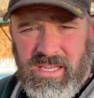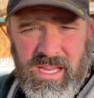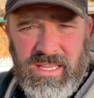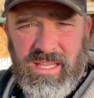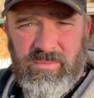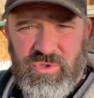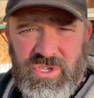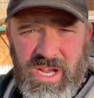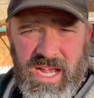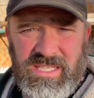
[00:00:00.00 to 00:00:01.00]
get them
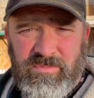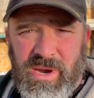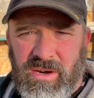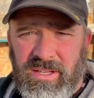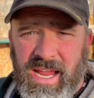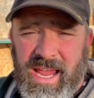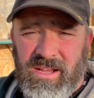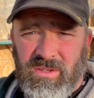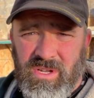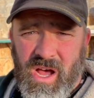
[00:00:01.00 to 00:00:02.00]
just barely
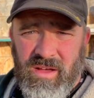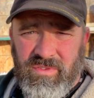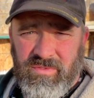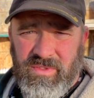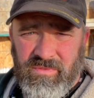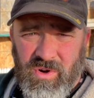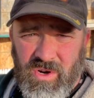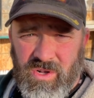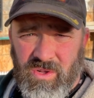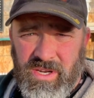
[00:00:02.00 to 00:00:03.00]
angled off of the
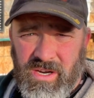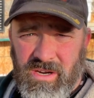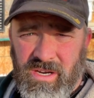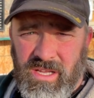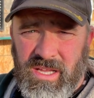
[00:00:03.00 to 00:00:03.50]
vertical here.